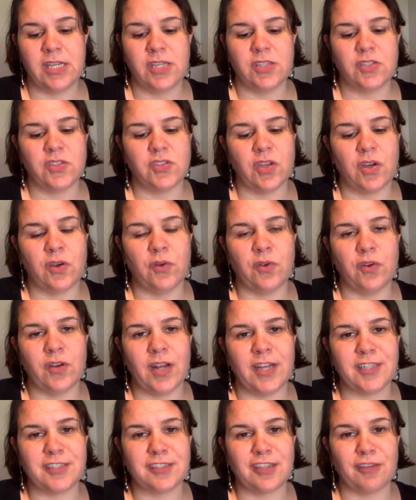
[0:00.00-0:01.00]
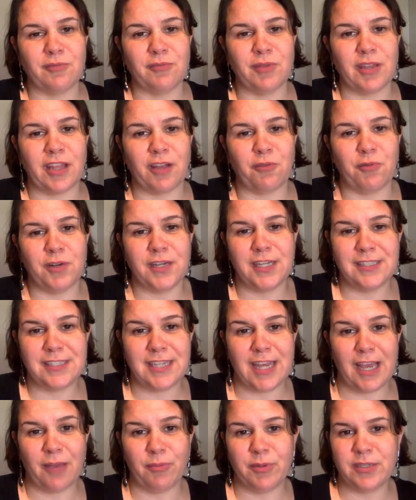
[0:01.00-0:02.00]
So you're not just going to be like, what needs
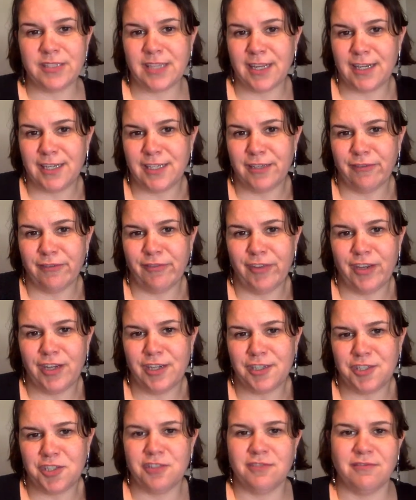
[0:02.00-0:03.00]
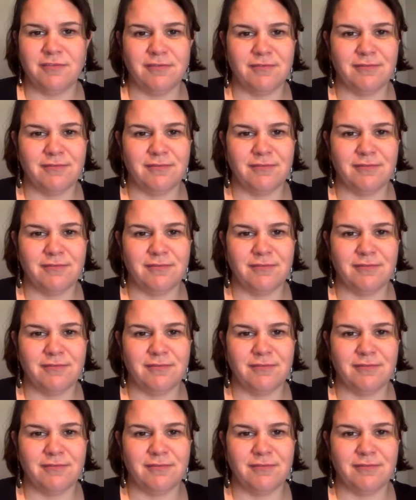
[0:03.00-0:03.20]
to happen is I need to finish,